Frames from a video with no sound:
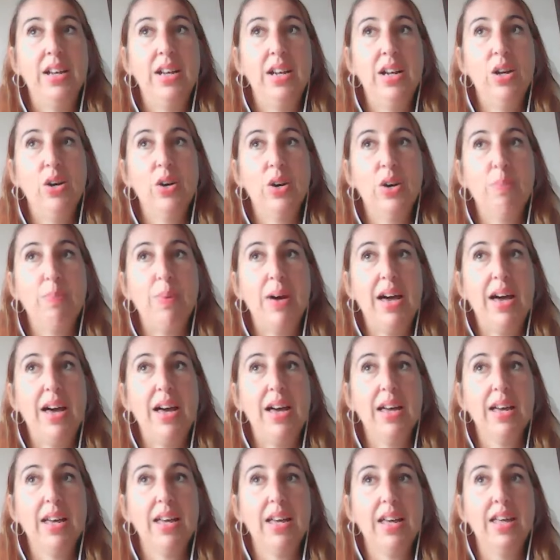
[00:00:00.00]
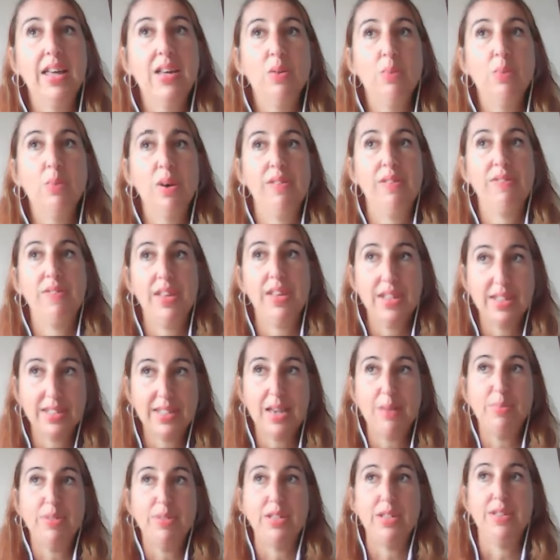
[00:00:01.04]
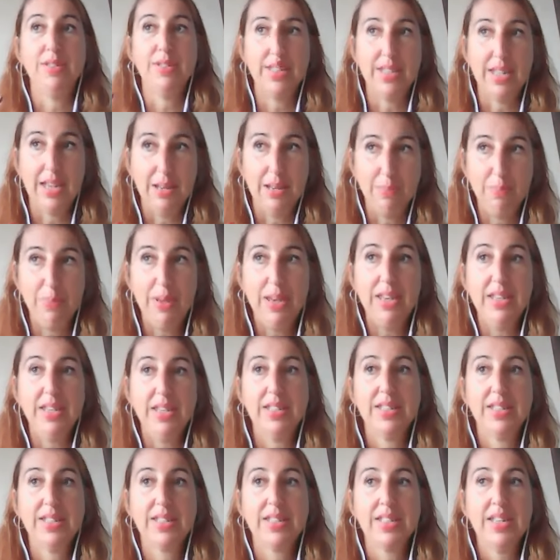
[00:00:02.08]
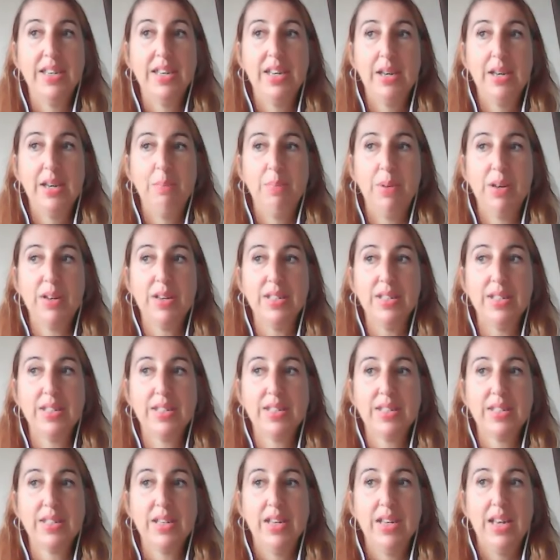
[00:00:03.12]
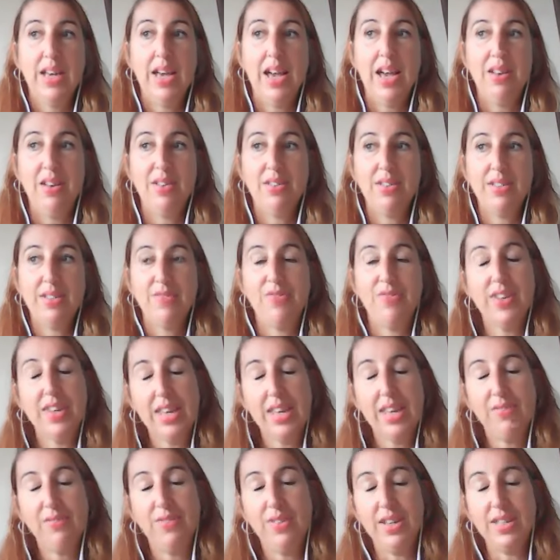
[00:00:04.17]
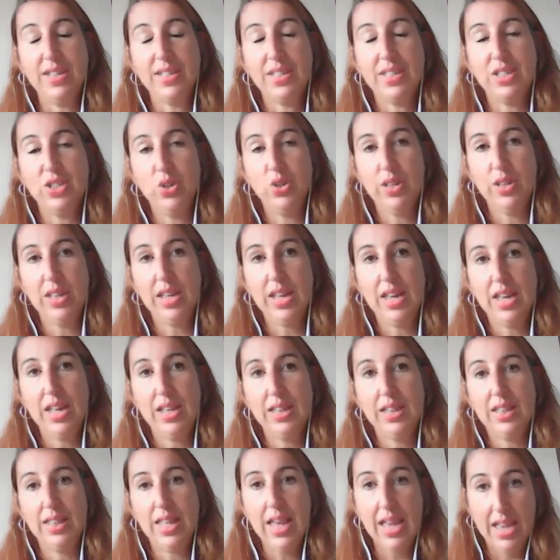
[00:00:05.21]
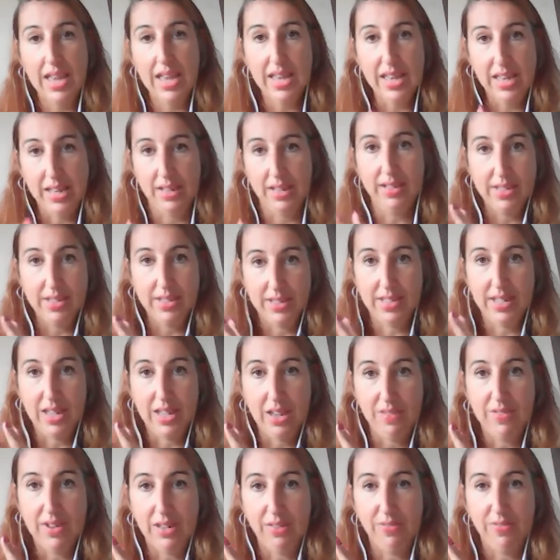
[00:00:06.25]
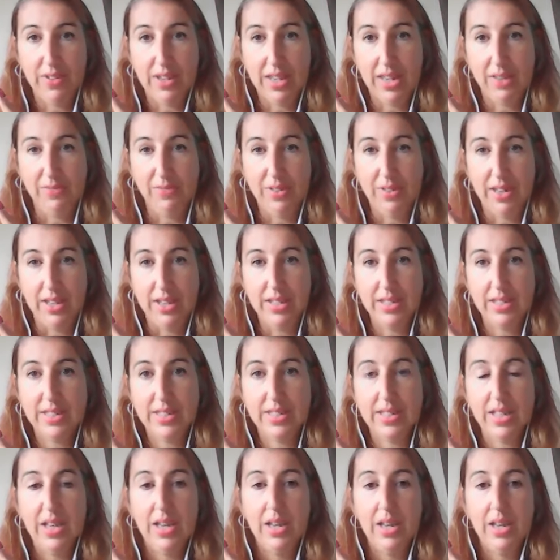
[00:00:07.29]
look back with acceptance and peace mm. because and forgiveness, not that they deserve any forgiveness,